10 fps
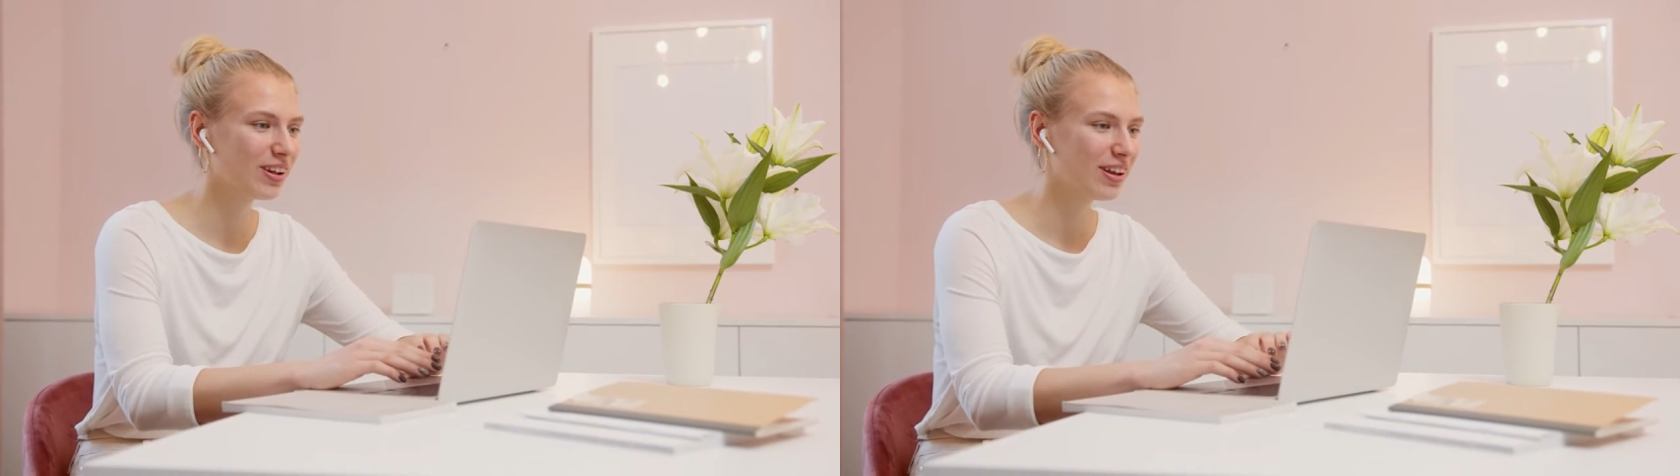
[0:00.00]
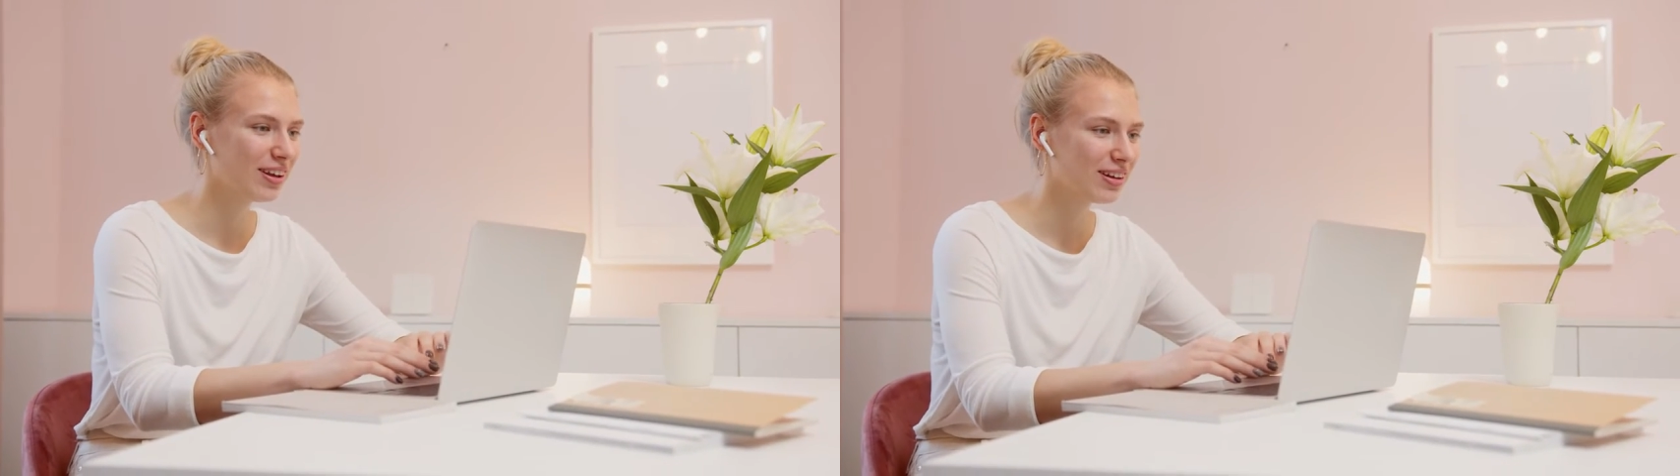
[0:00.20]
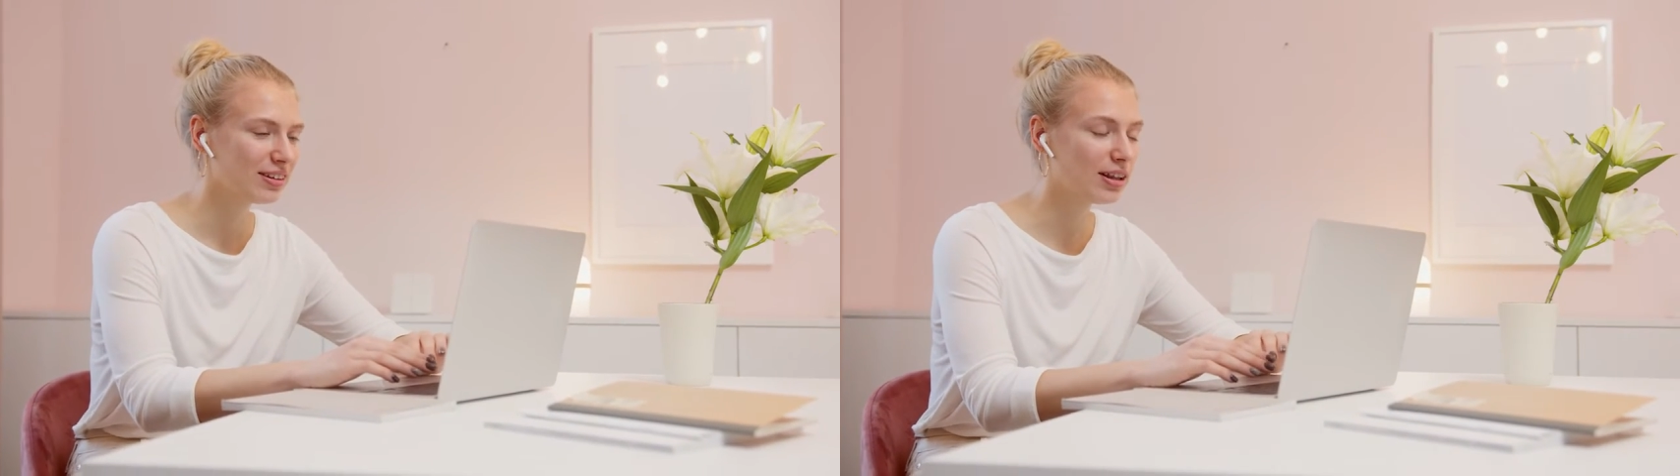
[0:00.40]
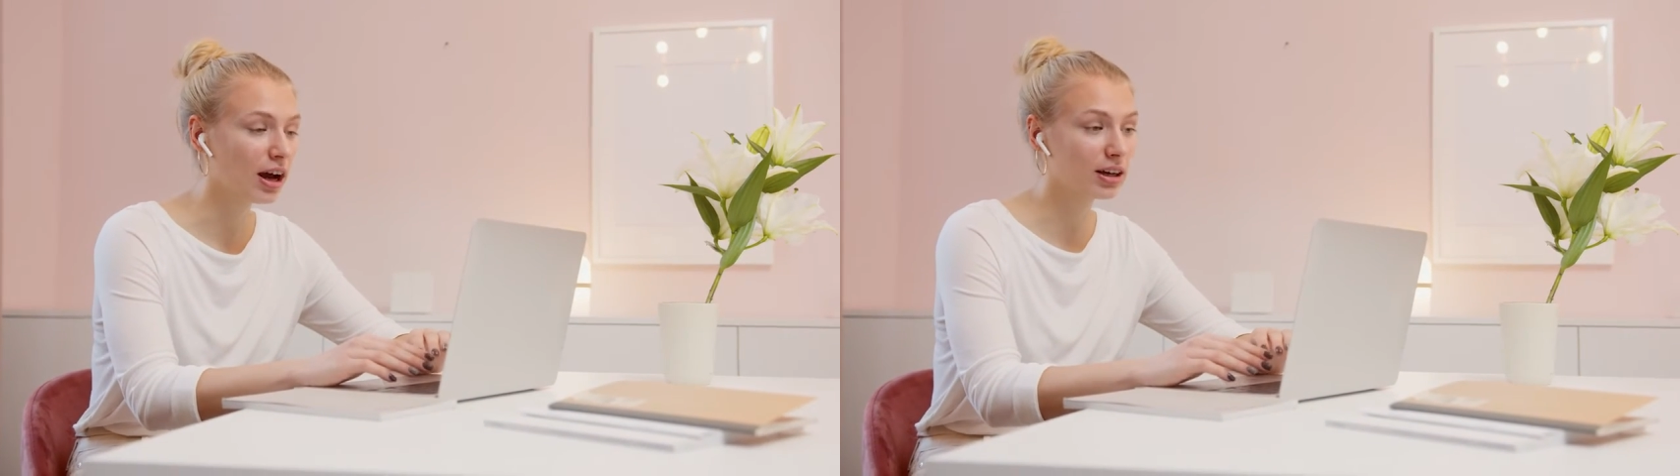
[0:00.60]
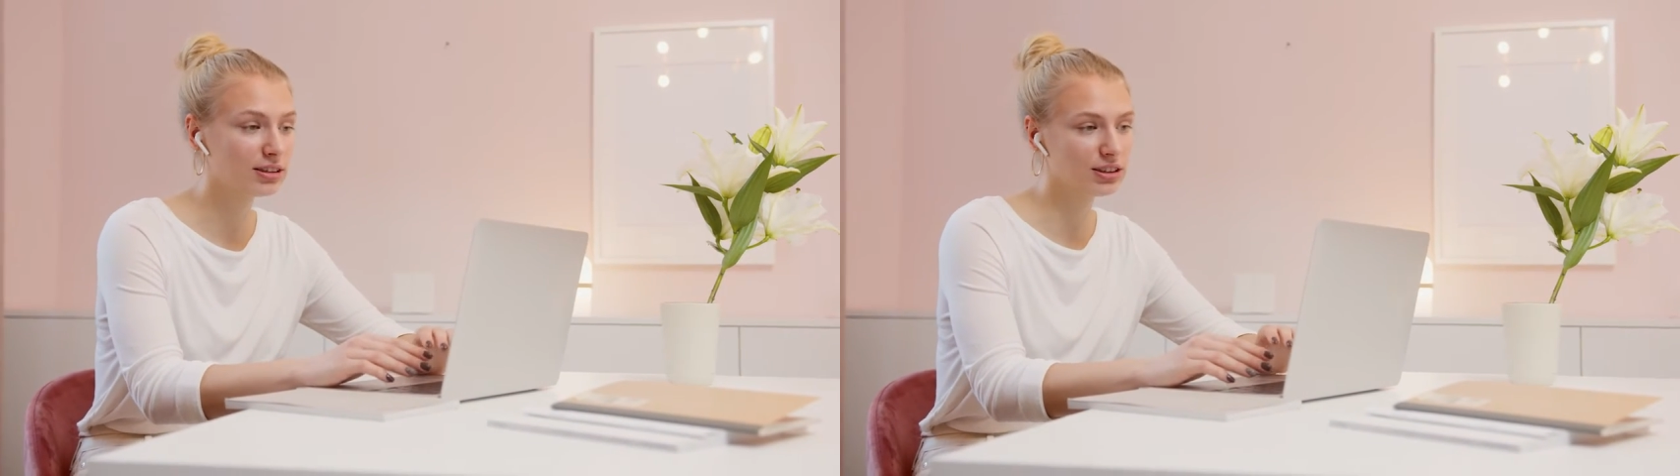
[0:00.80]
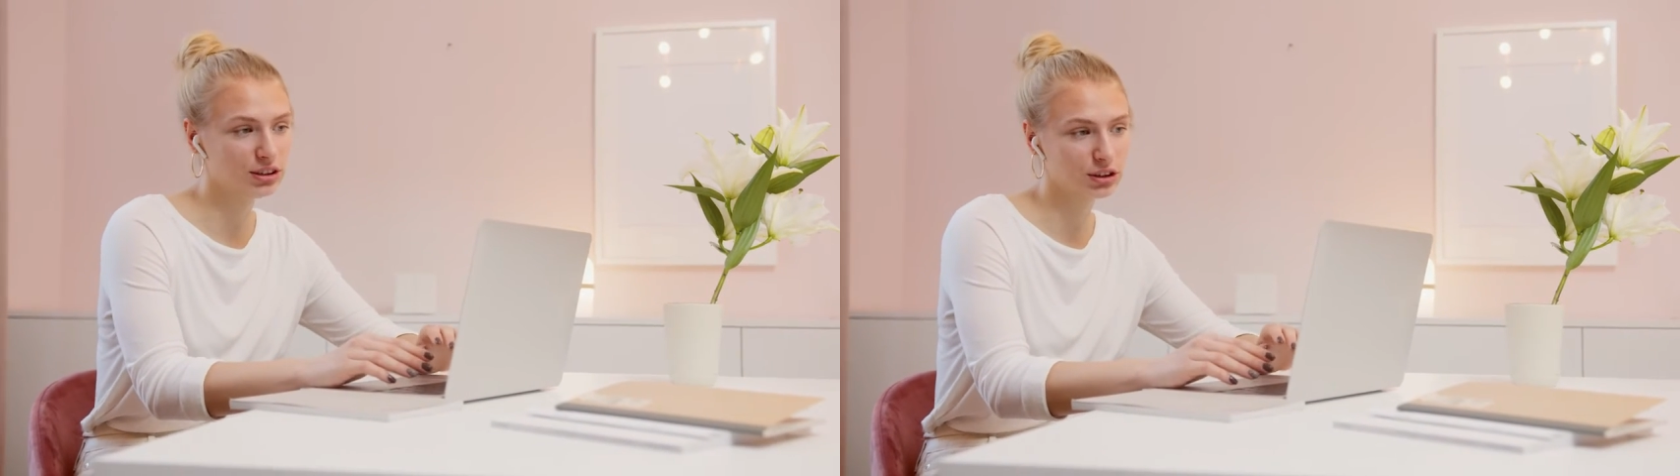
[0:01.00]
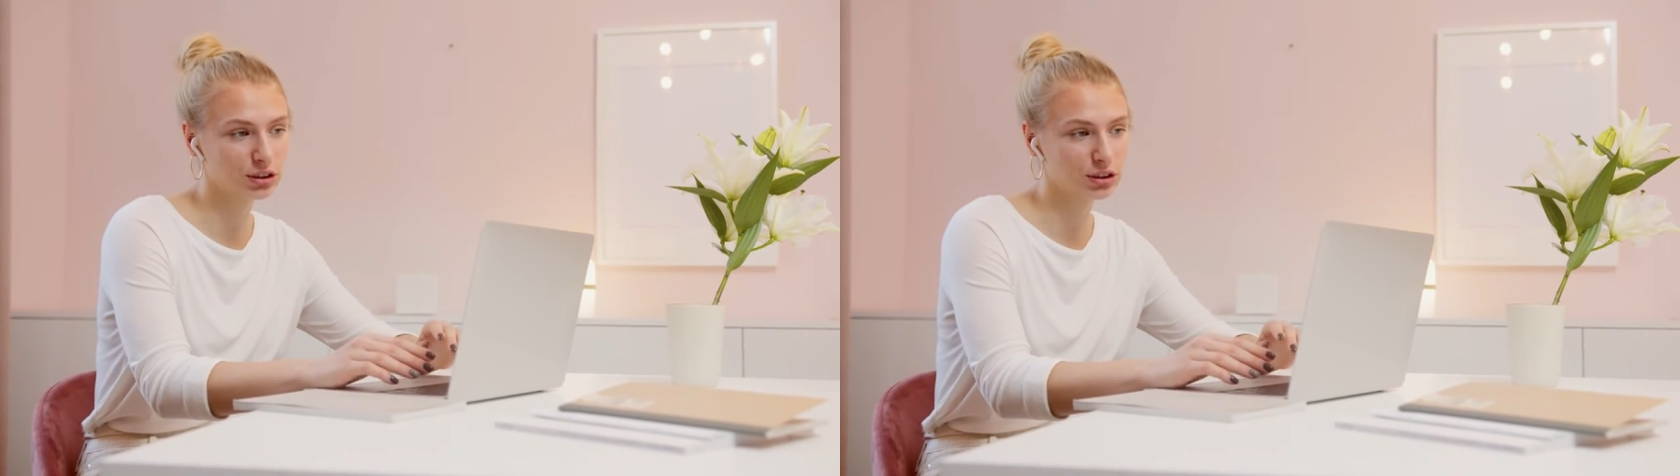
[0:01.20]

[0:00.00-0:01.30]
matter experts,